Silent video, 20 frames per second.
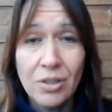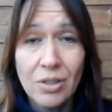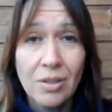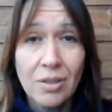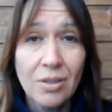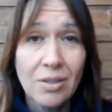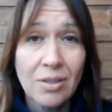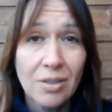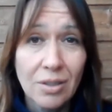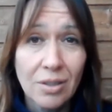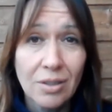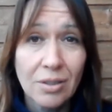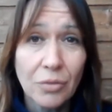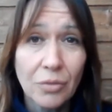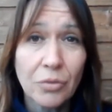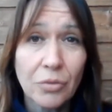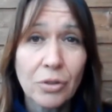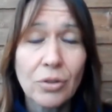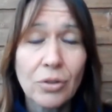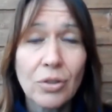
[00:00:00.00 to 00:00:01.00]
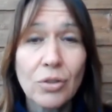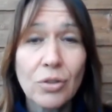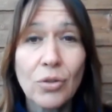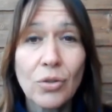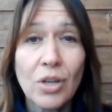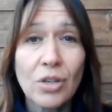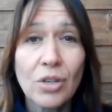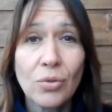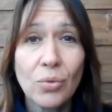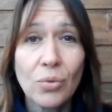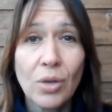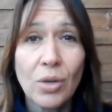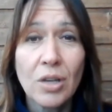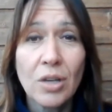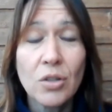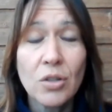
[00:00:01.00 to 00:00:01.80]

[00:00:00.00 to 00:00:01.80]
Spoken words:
It's a difficult situation right now,